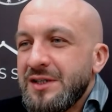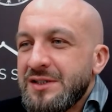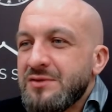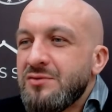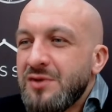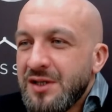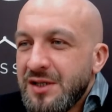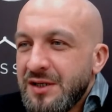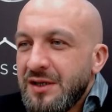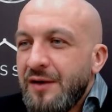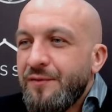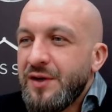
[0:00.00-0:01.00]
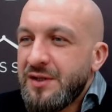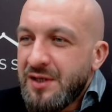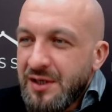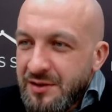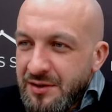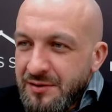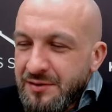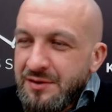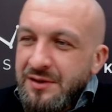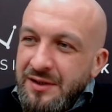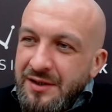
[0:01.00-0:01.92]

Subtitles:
is really, if I tell you,